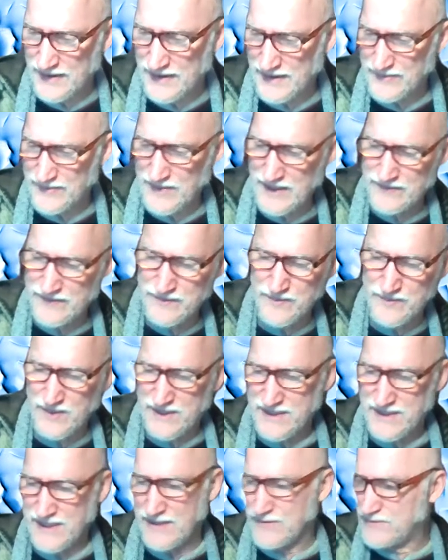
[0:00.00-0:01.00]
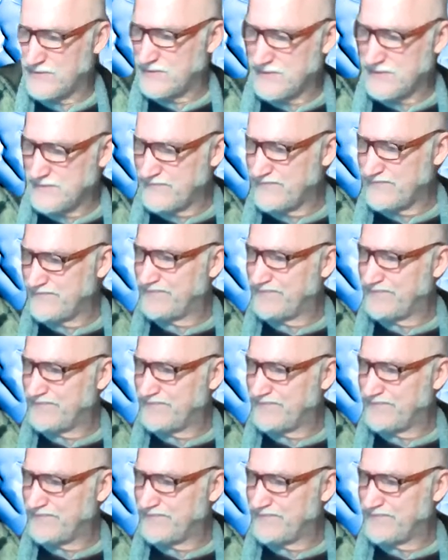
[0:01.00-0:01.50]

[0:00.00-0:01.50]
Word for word: I'm having my doubts.